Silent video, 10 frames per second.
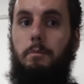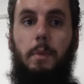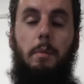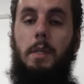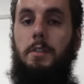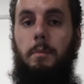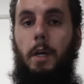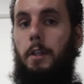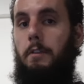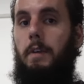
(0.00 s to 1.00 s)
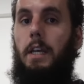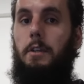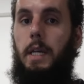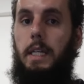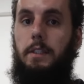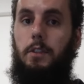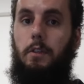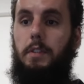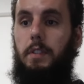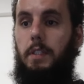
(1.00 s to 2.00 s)
maybe some other value-added
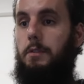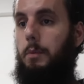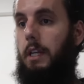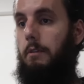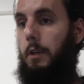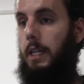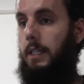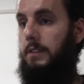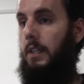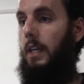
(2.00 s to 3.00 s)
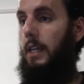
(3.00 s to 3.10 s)
services, whatever it is.